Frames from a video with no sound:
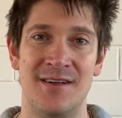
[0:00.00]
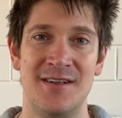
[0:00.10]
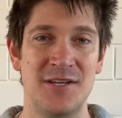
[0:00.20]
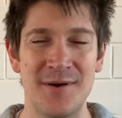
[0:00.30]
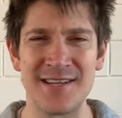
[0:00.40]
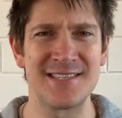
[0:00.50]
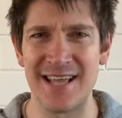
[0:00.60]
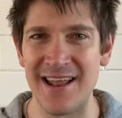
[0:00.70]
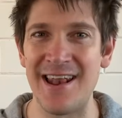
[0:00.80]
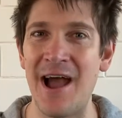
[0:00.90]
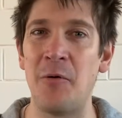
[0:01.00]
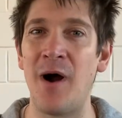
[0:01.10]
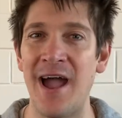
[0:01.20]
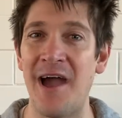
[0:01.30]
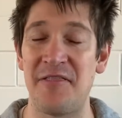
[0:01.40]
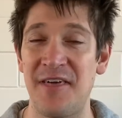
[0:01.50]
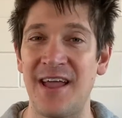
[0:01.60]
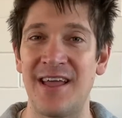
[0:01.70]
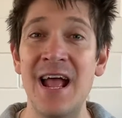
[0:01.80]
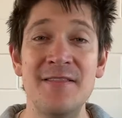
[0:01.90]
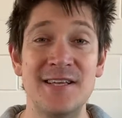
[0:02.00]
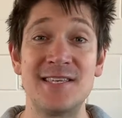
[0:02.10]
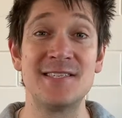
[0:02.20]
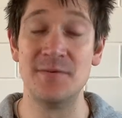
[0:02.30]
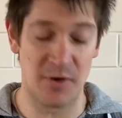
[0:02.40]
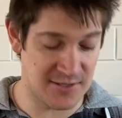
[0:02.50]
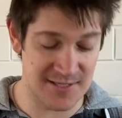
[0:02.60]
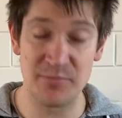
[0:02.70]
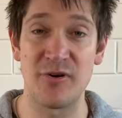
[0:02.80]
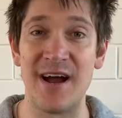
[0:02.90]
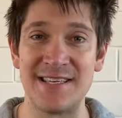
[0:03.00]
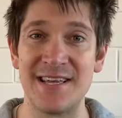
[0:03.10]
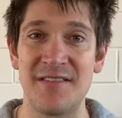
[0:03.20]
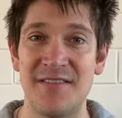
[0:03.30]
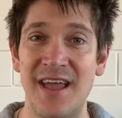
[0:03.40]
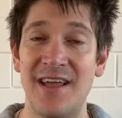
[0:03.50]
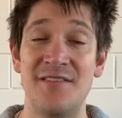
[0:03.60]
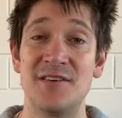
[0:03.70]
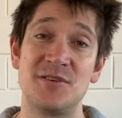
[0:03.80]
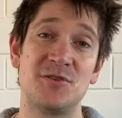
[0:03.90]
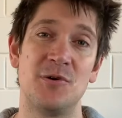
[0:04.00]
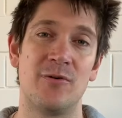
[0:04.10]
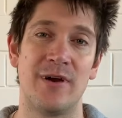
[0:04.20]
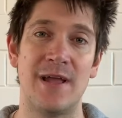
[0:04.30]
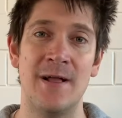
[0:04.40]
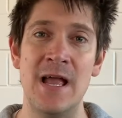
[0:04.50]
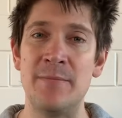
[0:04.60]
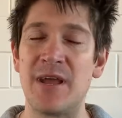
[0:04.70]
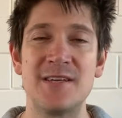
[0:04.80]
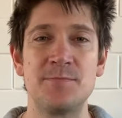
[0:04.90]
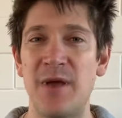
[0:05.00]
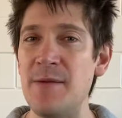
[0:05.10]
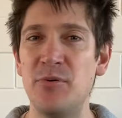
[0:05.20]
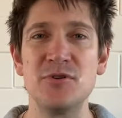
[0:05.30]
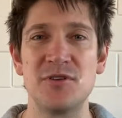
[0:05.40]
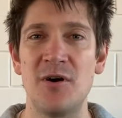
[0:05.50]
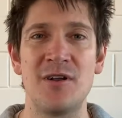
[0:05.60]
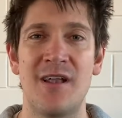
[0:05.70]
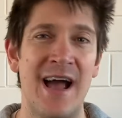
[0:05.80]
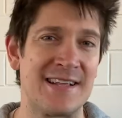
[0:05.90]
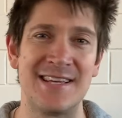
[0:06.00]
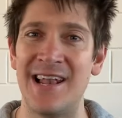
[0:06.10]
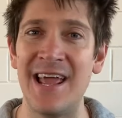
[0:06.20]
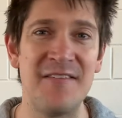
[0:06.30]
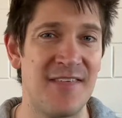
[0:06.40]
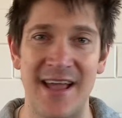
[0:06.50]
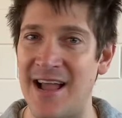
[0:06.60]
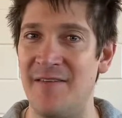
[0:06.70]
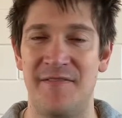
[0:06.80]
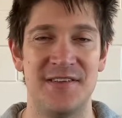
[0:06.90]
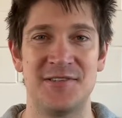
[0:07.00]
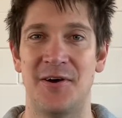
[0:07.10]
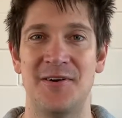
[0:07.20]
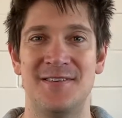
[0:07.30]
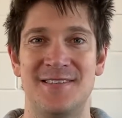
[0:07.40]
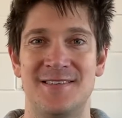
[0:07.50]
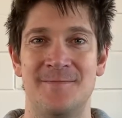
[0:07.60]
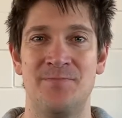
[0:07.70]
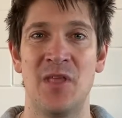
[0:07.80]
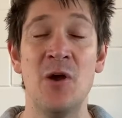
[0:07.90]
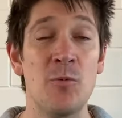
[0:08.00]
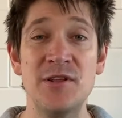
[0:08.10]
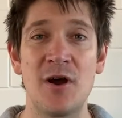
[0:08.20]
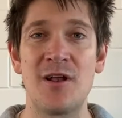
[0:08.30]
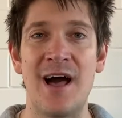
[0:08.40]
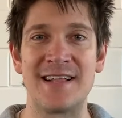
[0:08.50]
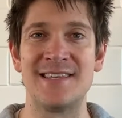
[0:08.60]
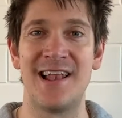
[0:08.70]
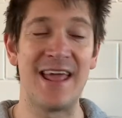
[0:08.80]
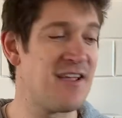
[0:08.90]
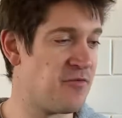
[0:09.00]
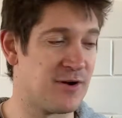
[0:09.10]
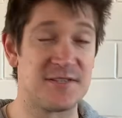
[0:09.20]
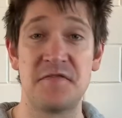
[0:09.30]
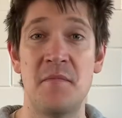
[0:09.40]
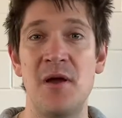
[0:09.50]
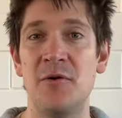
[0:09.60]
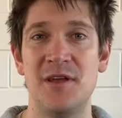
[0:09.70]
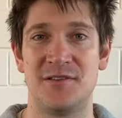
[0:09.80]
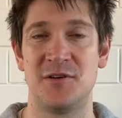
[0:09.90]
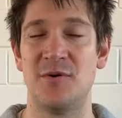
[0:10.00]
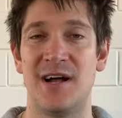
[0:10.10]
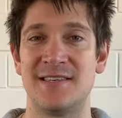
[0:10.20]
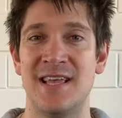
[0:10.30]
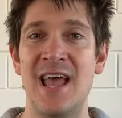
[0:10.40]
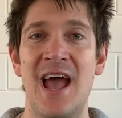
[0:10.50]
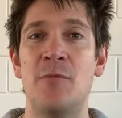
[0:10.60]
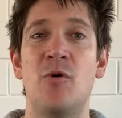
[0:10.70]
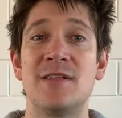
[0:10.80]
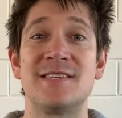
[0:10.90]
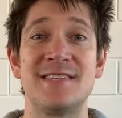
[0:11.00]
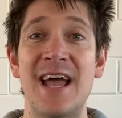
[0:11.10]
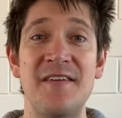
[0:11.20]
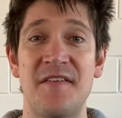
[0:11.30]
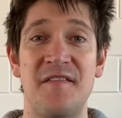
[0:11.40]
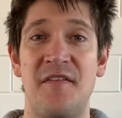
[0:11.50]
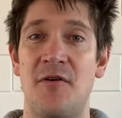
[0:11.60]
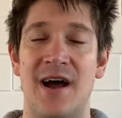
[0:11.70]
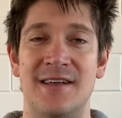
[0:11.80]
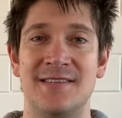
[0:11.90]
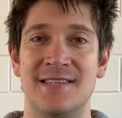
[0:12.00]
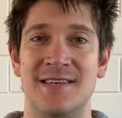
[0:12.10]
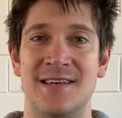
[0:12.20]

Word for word: Do you understand now why I think this is the most surprising thing in the story? Because people don't like to leave their comfort zones. We don't like to leave what's familiar to us and what's safe for us.